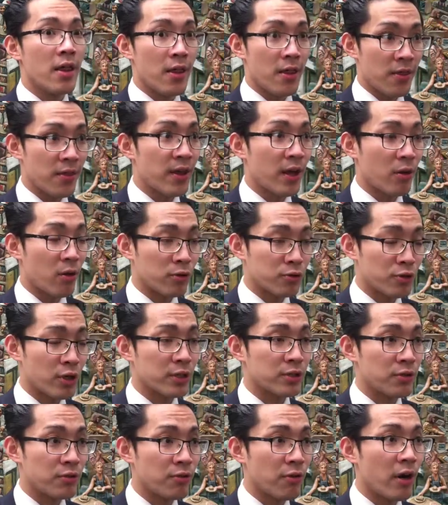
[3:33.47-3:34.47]
their
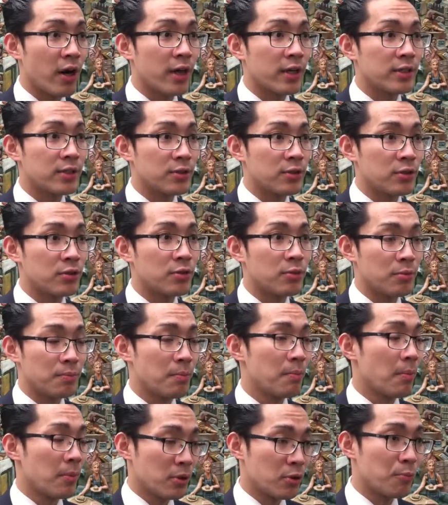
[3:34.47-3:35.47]
contractual rights to
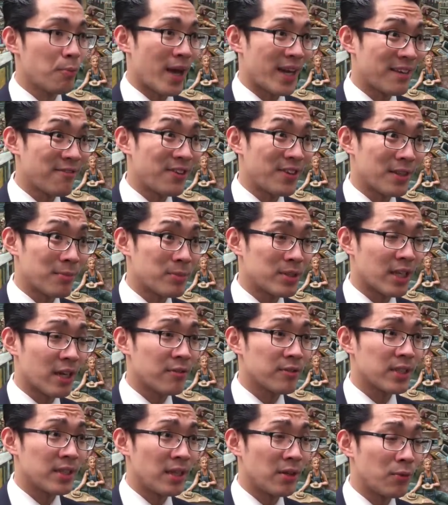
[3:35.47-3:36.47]
benefit
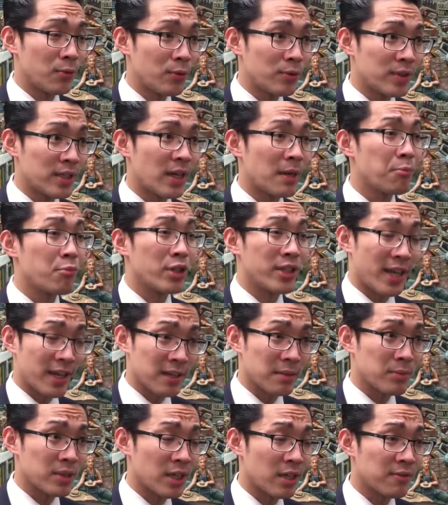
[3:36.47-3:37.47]
themselves in an audit and protect
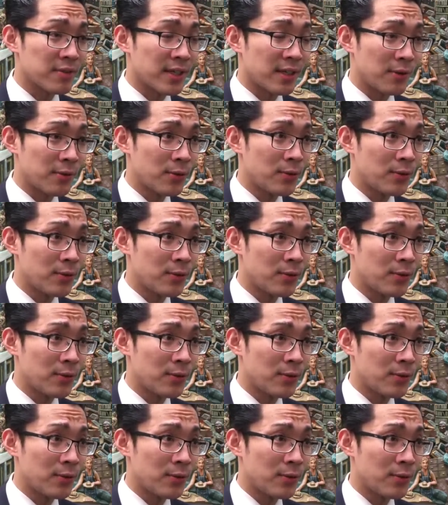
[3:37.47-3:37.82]
themselves in an